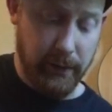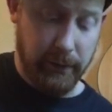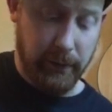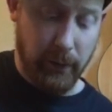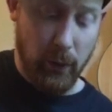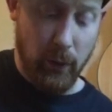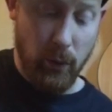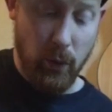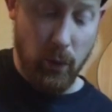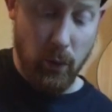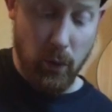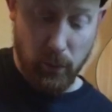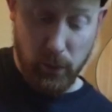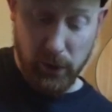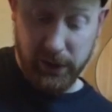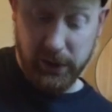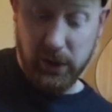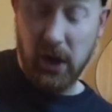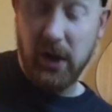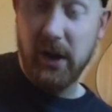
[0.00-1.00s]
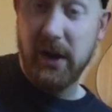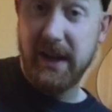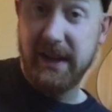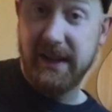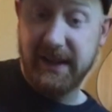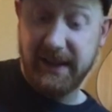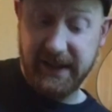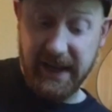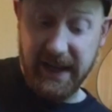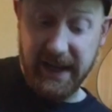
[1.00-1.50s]
So we started at
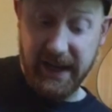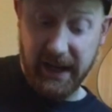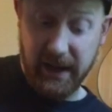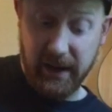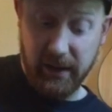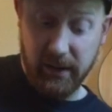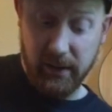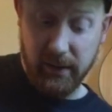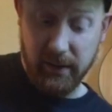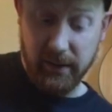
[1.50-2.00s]
C.